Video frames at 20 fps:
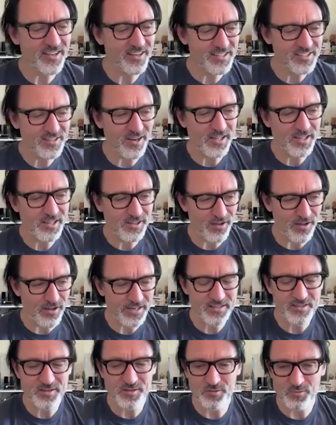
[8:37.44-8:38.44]
Yeah,
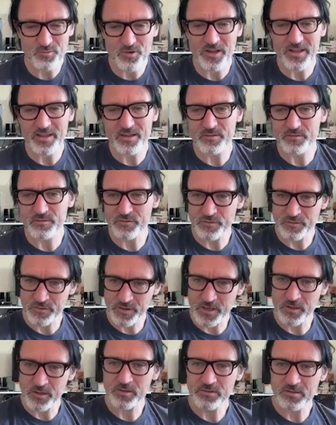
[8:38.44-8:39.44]
exactly. I like the
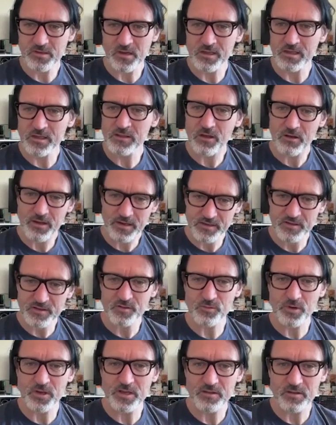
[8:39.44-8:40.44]
way it felt. I
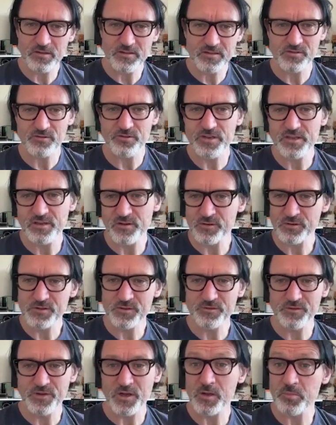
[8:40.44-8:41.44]
like the way those 3
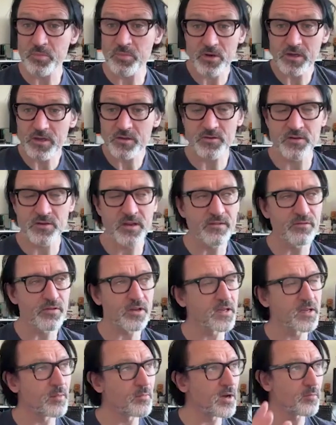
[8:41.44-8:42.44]
chords felt, but I could never
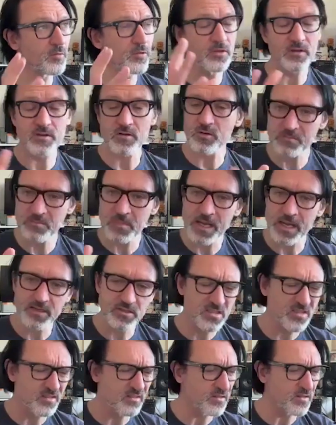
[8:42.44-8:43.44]
come up with a chorus
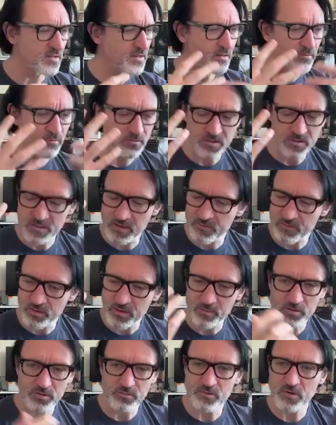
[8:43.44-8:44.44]
that matched, and I was
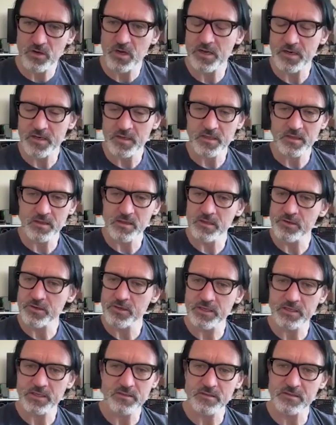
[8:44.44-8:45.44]
never able to write any
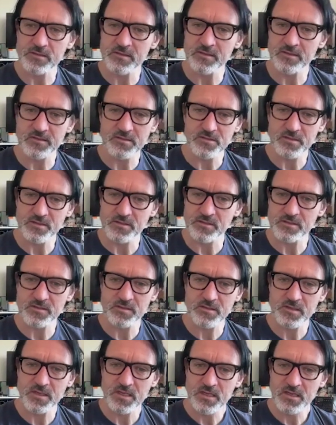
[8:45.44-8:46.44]
lyrics, and it
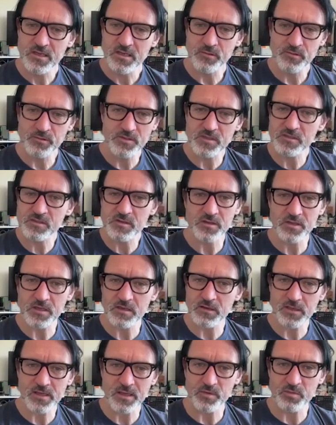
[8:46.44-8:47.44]
was just a thing
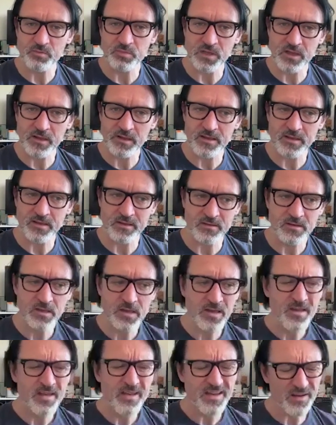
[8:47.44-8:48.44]
I kept playing. And
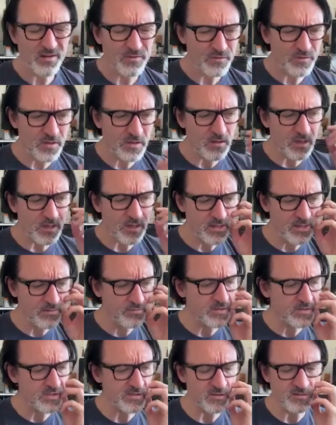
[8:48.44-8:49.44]
I feel like even
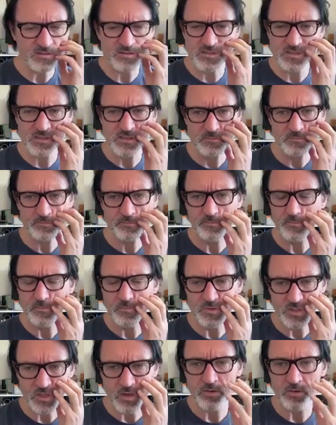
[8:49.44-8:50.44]
songs that
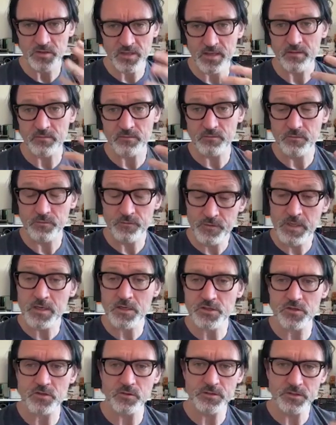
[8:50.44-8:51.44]
don't get finished
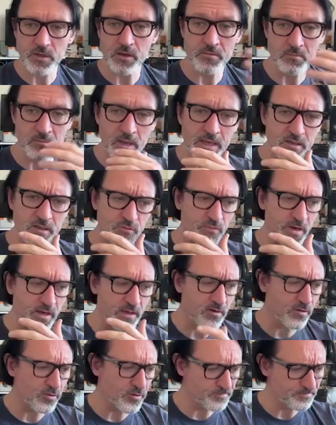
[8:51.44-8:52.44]
or don't make a
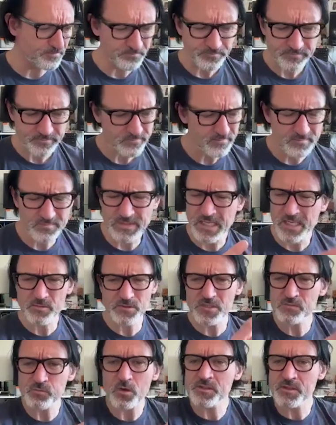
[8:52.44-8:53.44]
record, it just wasn't
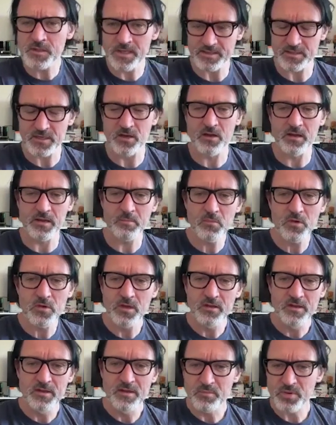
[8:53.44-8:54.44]
their time.
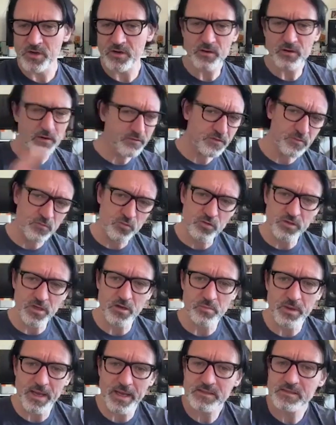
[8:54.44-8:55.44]
But I often will go back
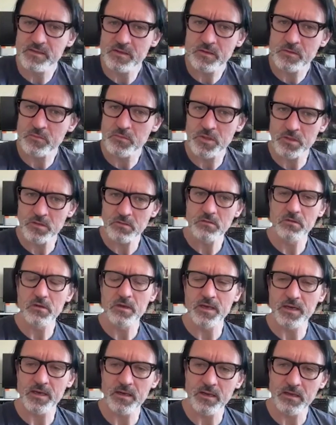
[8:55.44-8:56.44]
to them
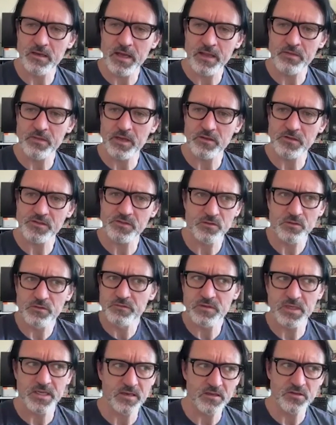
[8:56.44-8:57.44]
and they'll sort of get a
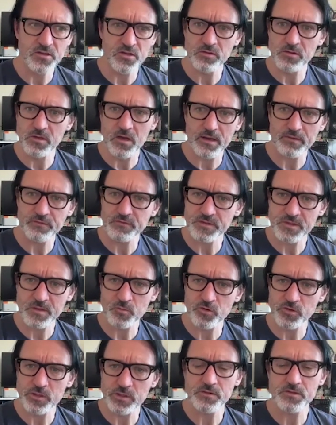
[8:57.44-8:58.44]
new life somewhere
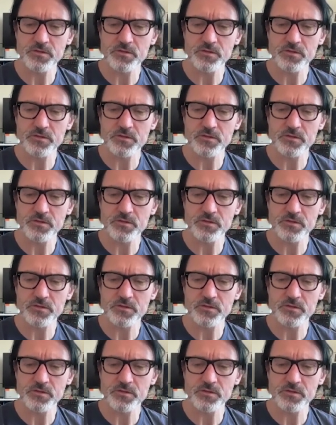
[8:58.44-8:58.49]
else.